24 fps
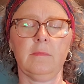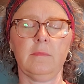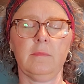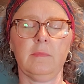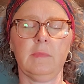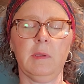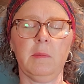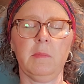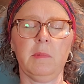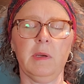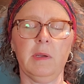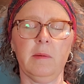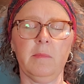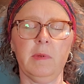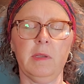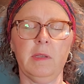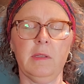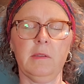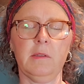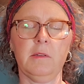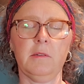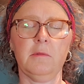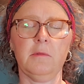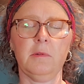It might be a
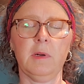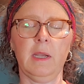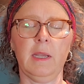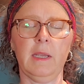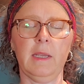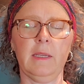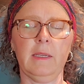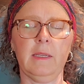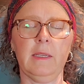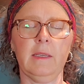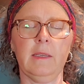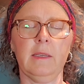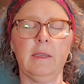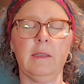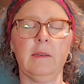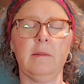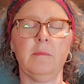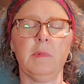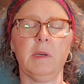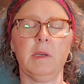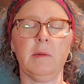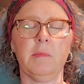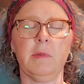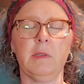little ragged,
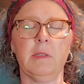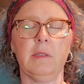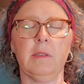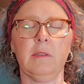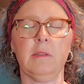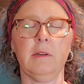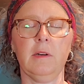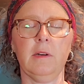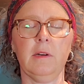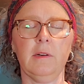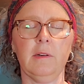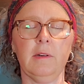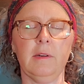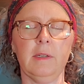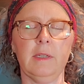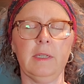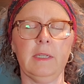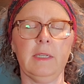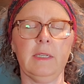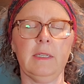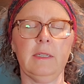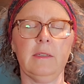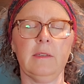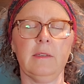might be a little
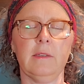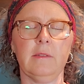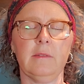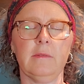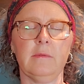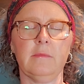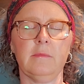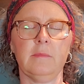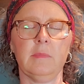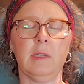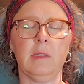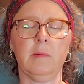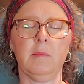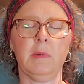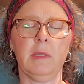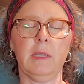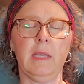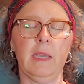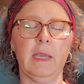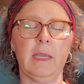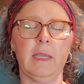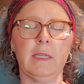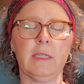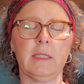hurried, might be
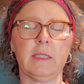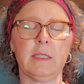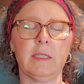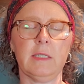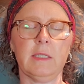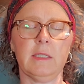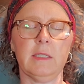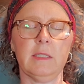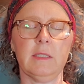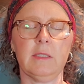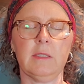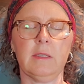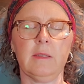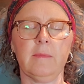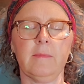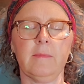anxious.